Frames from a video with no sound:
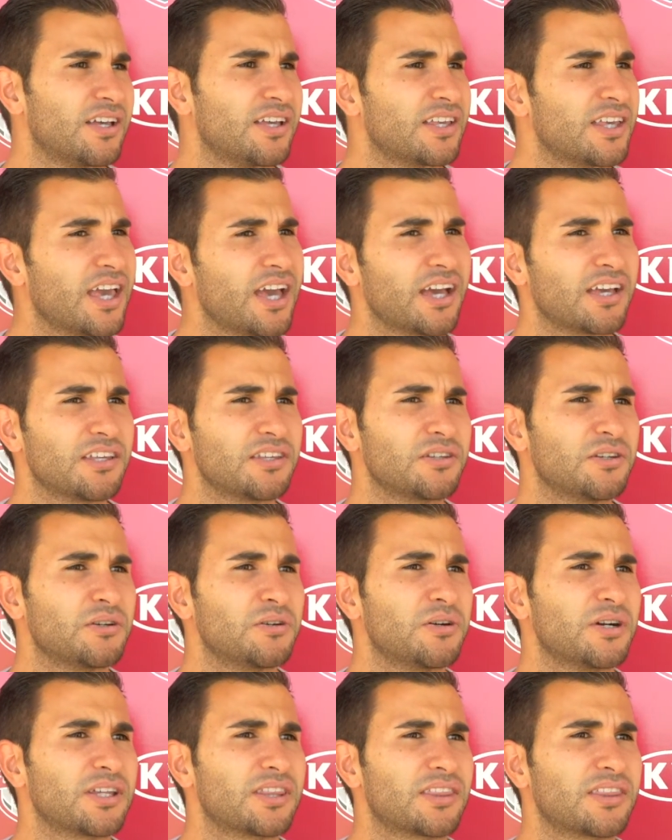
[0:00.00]
Yeah, you
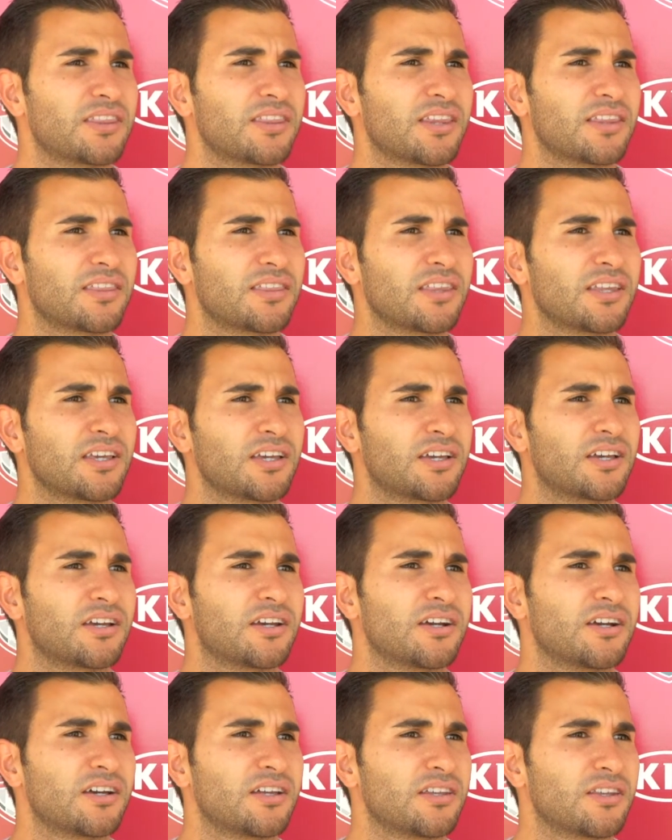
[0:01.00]
know, I, th I think
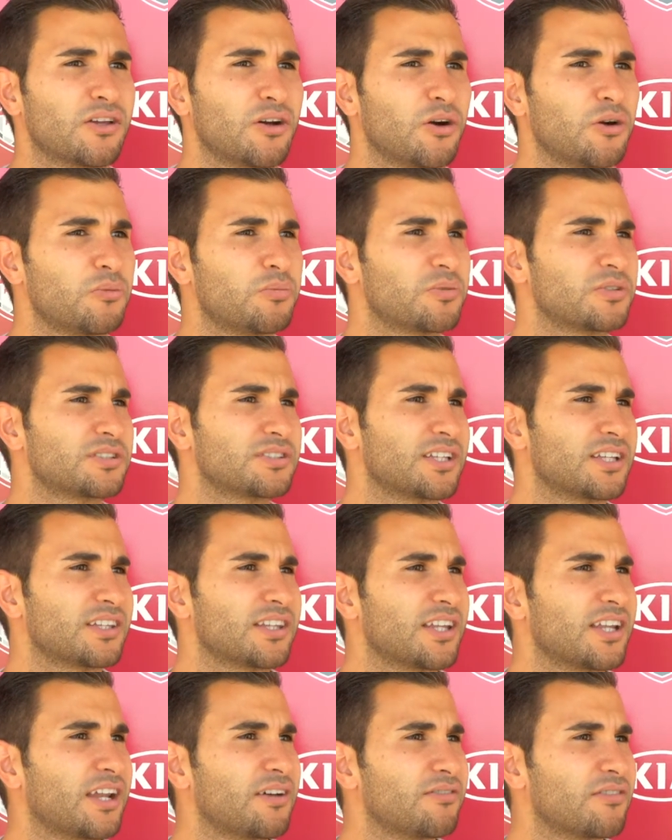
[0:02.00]
uh, the hope was that
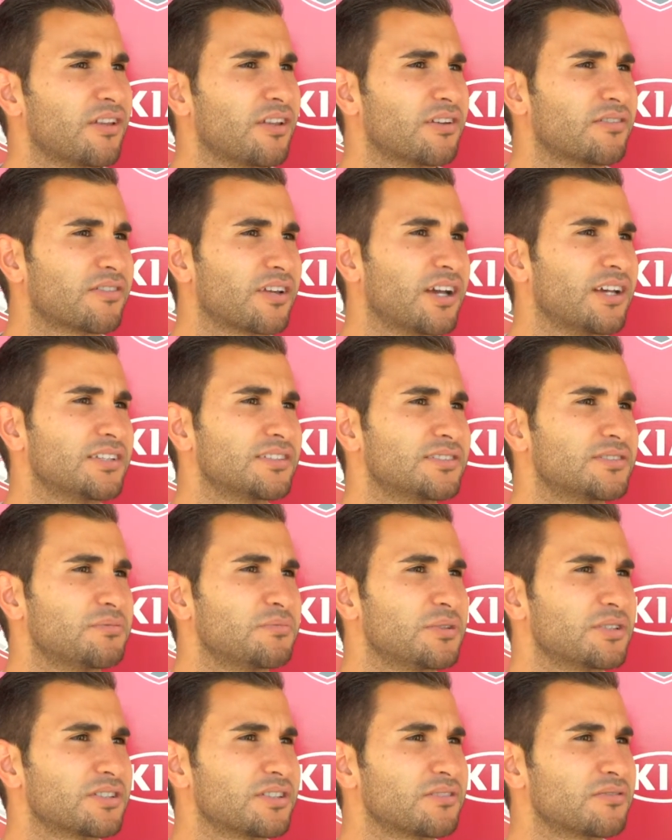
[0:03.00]
they'd have a lot of guys
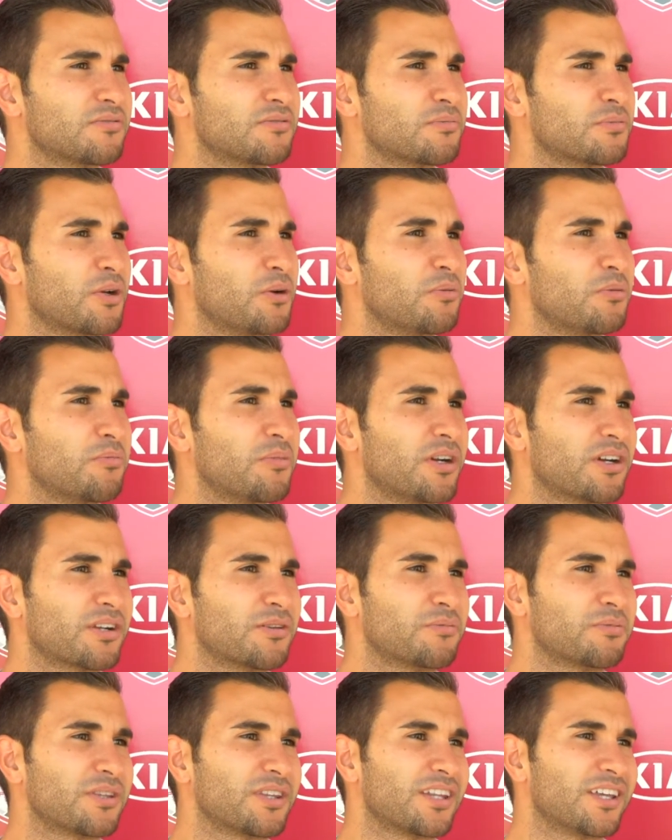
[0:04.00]
missing from Copa
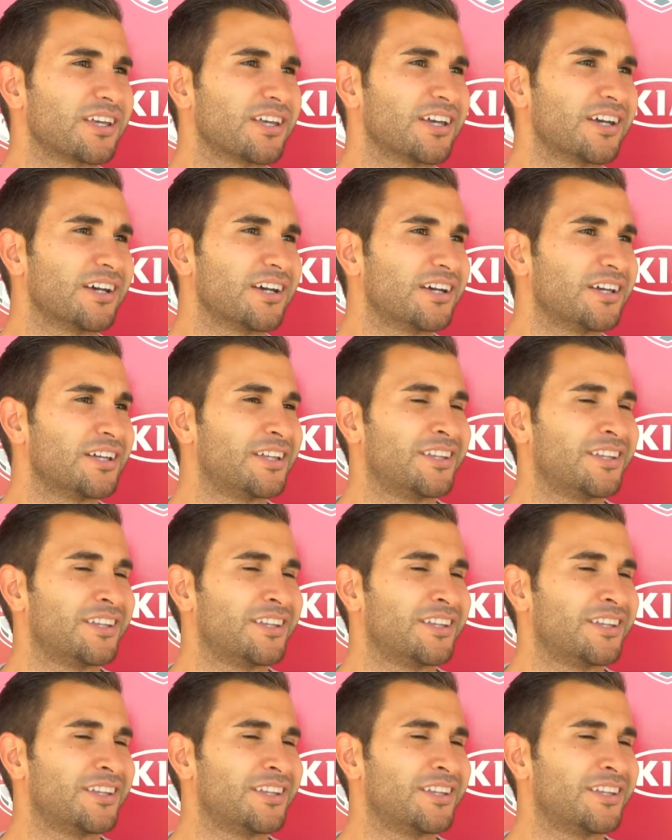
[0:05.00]
America, but they uh,